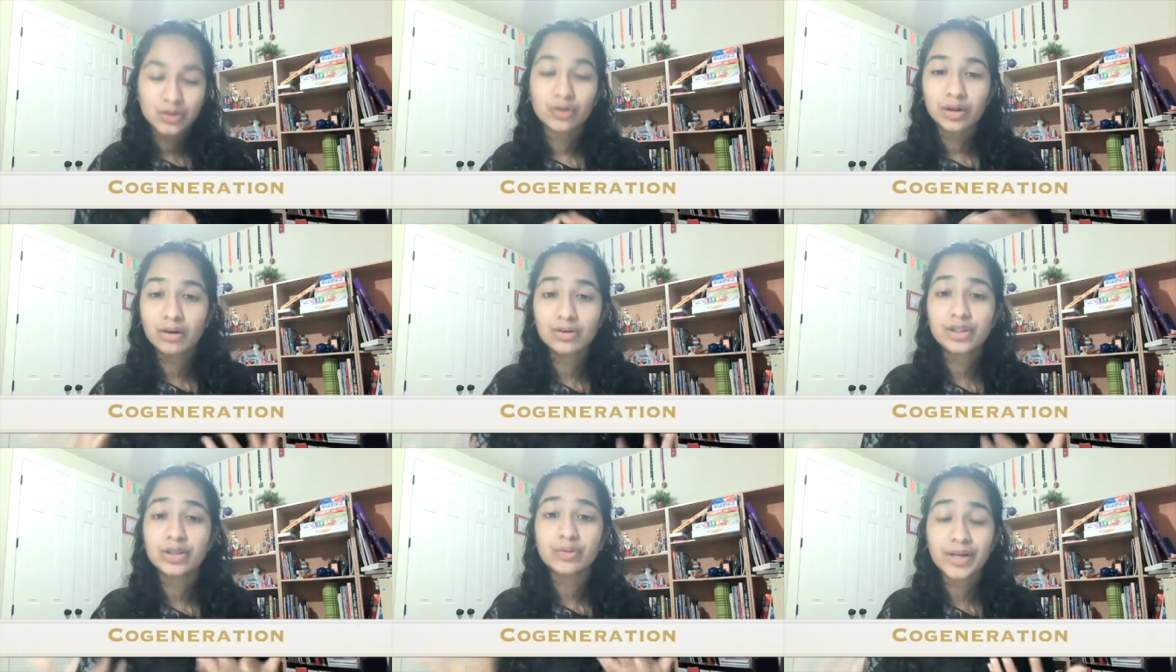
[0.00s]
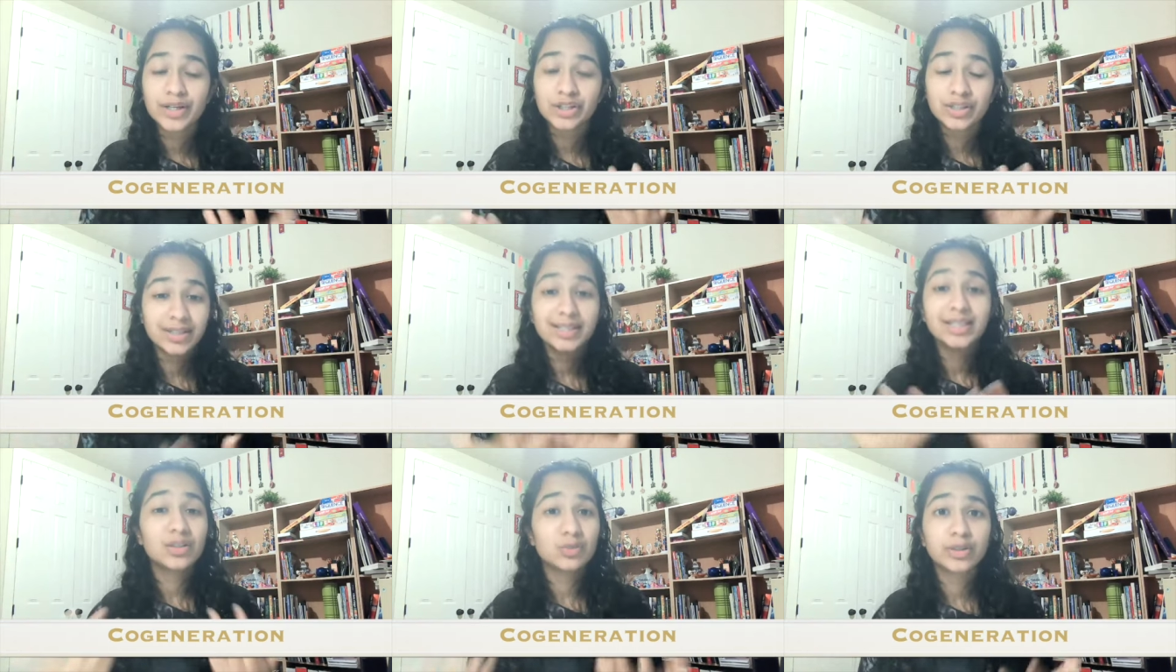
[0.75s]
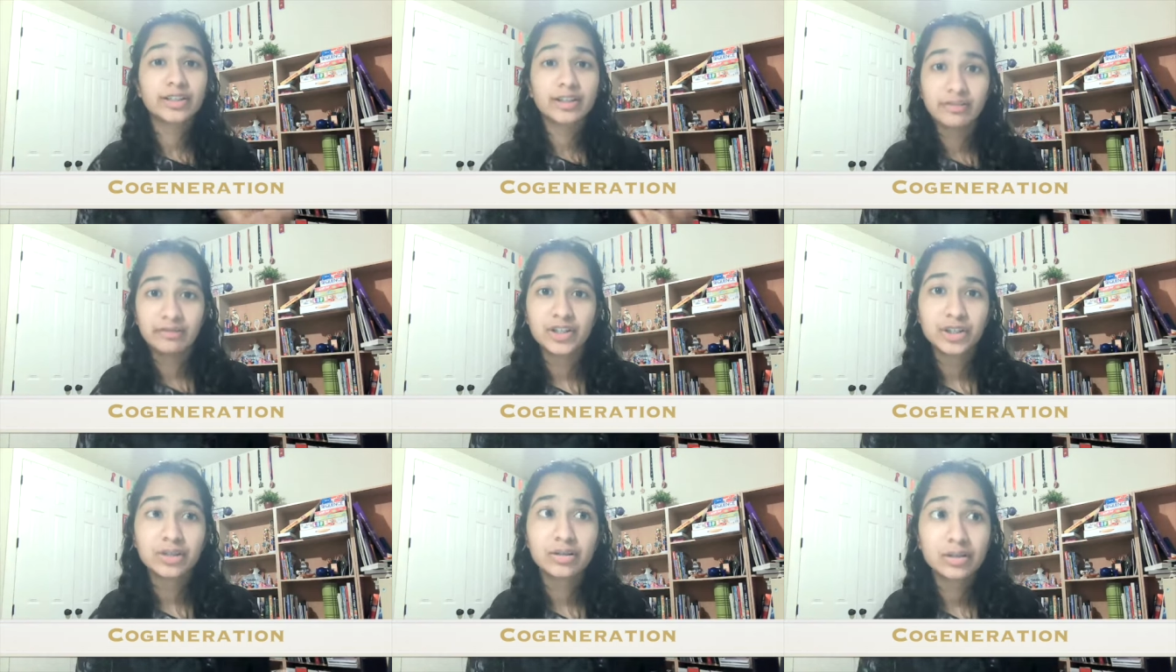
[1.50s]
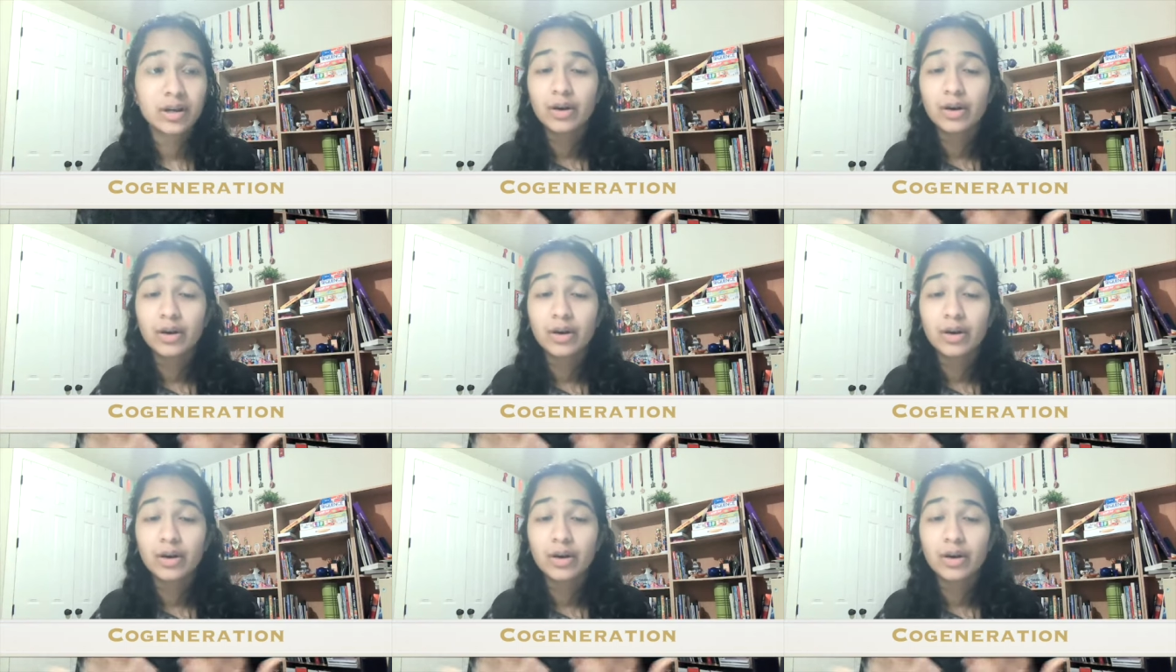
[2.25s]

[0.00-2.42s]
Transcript: cogeneration is really efficient.